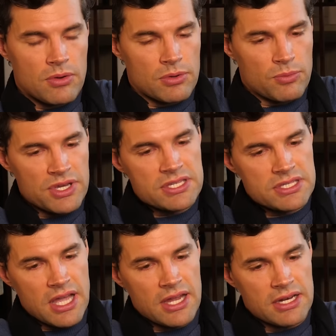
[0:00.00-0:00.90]
When we
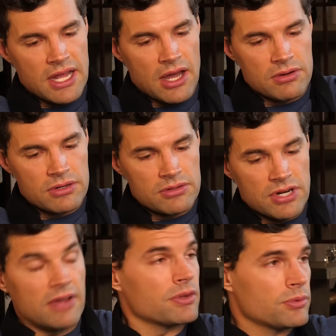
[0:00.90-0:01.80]
started out
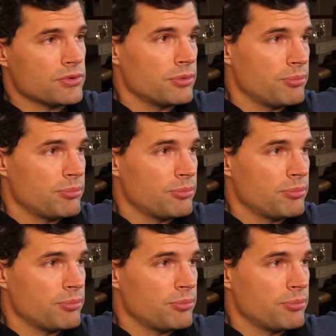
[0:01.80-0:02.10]
traveling with